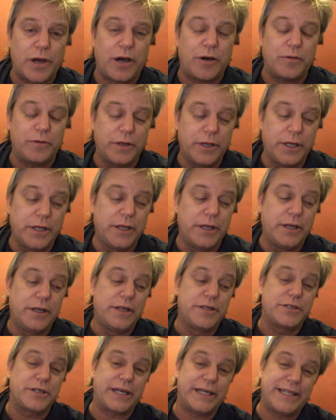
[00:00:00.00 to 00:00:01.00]
well.
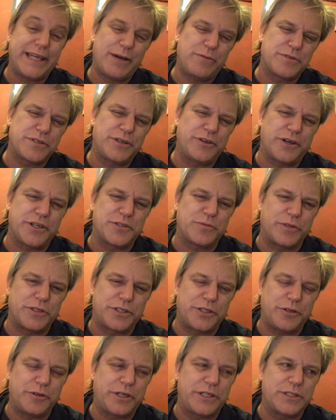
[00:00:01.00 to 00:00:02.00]
So again, that was a nice one
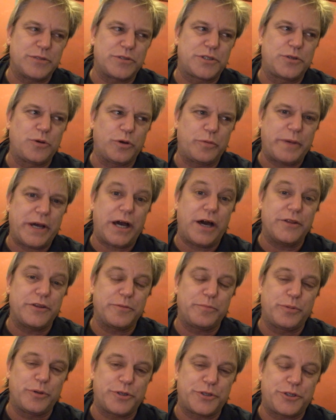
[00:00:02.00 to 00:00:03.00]
to do because it was talking about
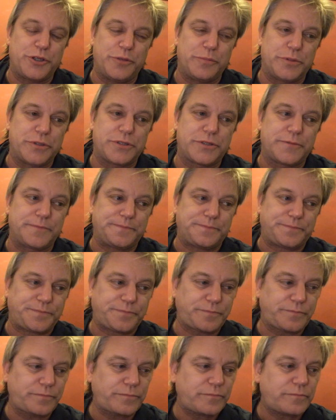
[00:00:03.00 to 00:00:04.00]
other BookTubers.
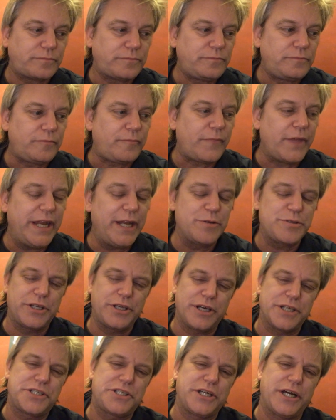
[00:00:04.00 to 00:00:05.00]
And it was a
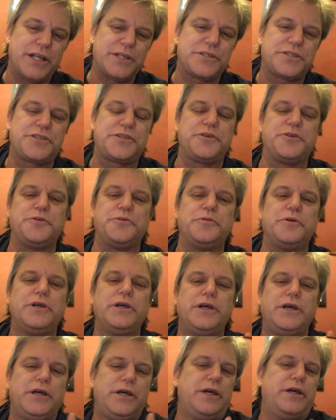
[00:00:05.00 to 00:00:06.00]
nice chance to
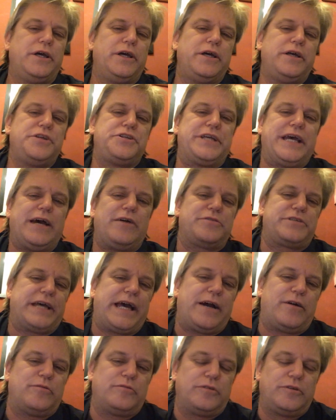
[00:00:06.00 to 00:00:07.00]
shout
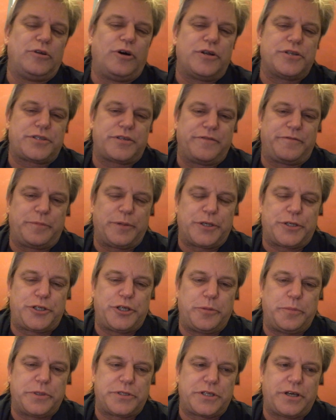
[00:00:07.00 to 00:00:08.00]
out lots of
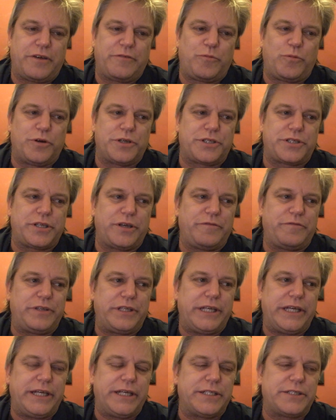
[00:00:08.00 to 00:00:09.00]
BookTubers that I've watched over
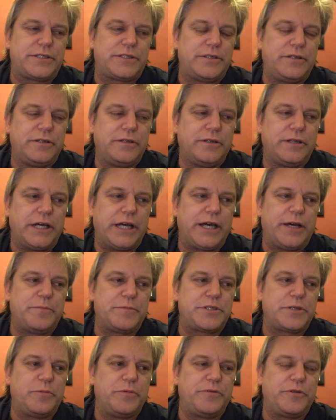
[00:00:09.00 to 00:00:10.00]
the years.
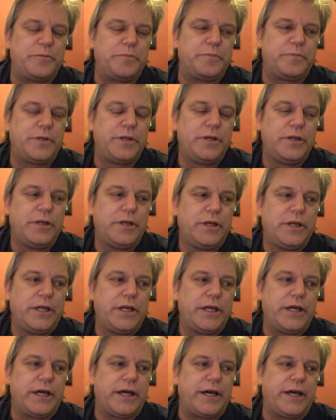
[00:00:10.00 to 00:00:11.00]
Some of them
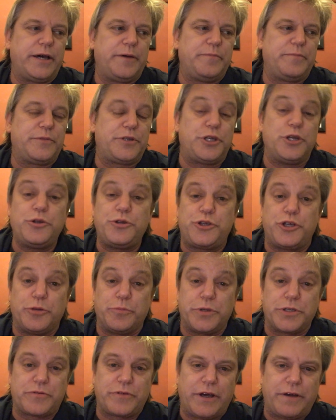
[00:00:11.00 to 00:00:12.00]

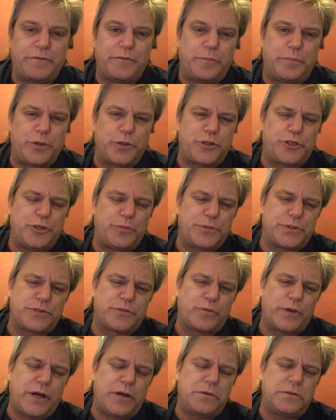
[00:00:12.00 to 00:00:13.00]
YouTubers rather than BookTubers
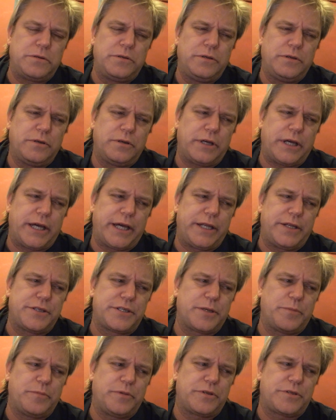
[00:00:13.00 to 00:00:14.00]
as well.
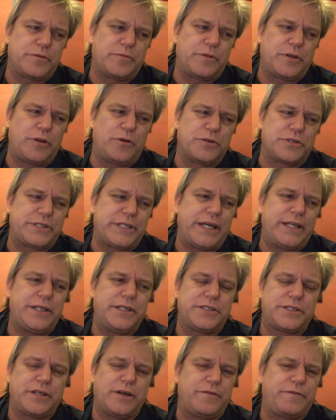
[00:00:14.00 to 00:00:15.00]
And some of the sort of
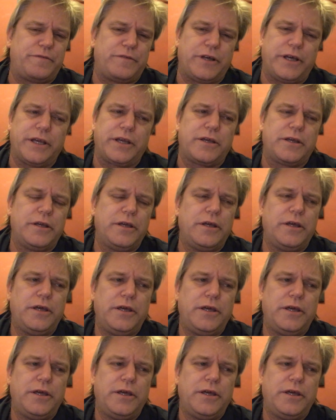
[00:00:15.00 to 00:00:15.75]
long-standing stuff, like,